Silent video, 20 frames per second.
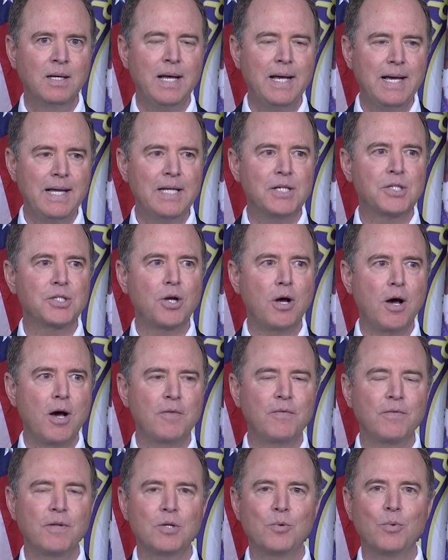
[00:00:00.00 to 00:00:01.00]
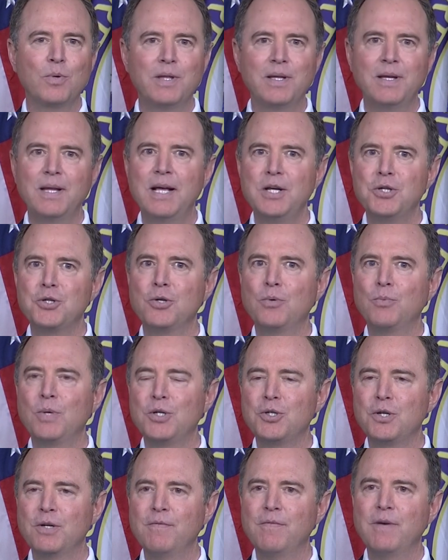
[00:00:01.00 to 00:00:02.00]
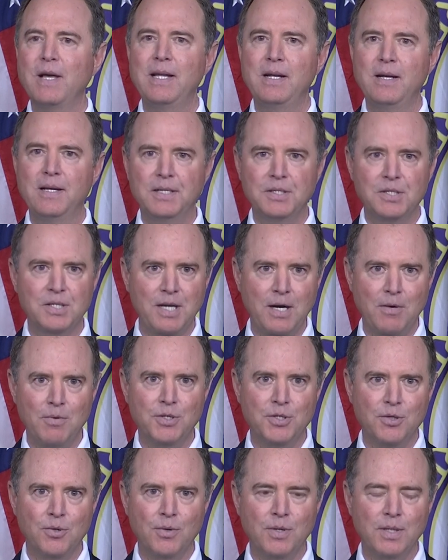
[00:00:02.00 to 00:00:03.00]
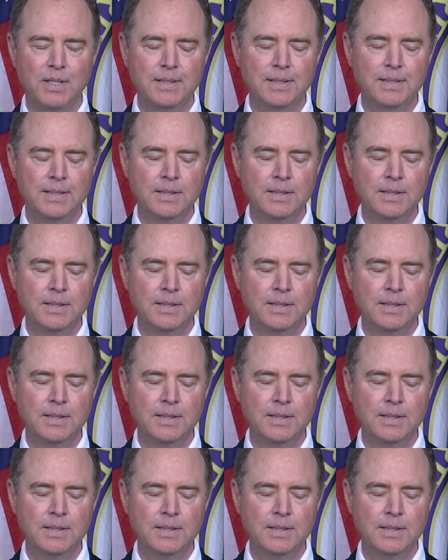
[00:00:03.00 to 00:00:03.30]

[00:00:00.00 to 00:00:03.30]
in its conflict with a nation which invaded its territory.